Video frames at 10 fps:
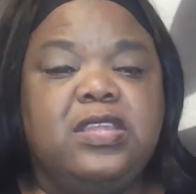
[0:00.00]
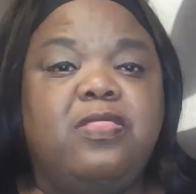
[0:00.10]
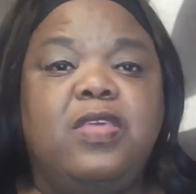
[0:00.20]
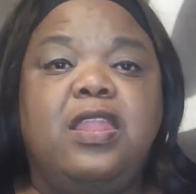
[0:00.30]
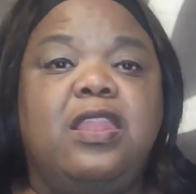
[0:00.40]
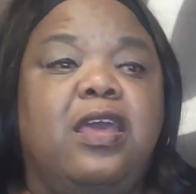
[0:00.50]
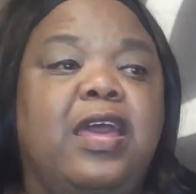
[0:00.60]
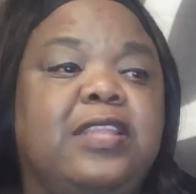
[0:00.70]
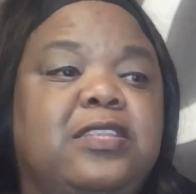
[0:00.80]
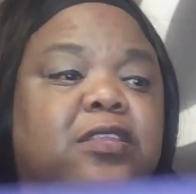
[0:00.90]
And then
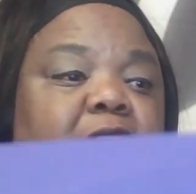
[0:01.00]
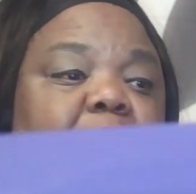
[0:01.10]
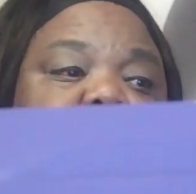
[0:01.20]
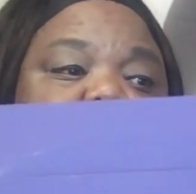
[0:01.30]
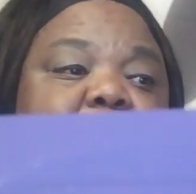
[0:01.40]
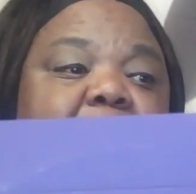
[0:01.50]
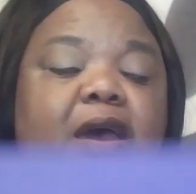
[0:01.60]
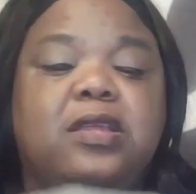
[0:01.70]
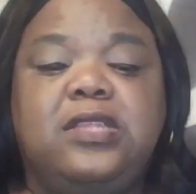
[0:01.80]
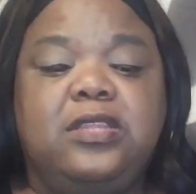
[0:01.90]
I keep the
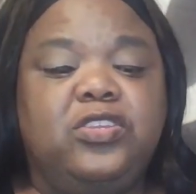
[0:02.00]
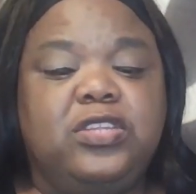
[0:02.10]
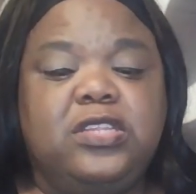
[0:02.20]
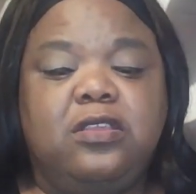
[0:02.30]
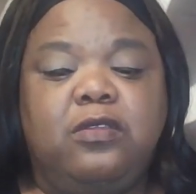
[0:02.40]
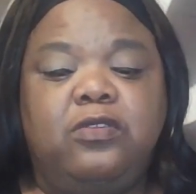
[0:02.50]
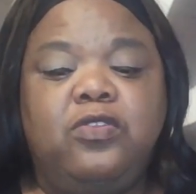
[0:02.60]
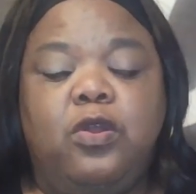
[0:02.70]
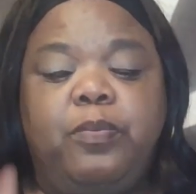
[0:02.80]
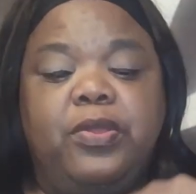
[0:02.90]
box and just,
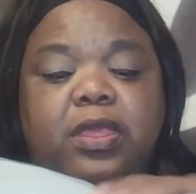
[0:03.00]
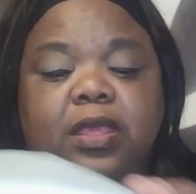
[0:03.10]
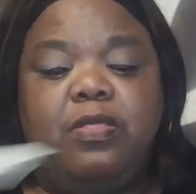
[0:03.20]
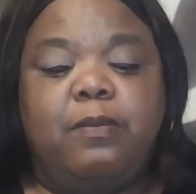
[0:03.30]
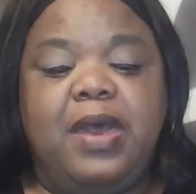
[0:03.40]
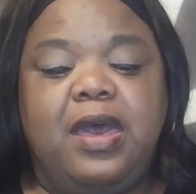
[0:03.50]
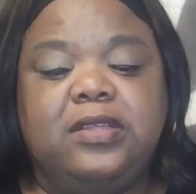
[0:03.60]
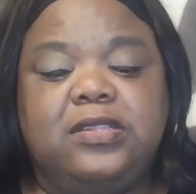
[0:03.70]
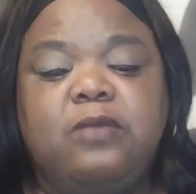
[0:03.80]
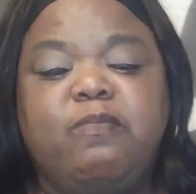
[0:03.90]
you know, put it in the box.